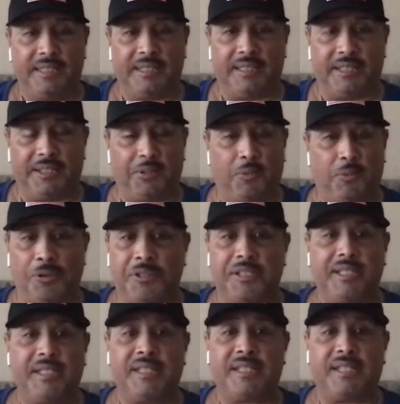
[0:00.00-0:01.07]
the
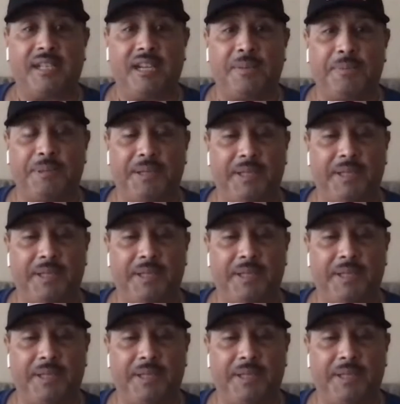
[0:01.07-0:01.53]
wars didn't stop.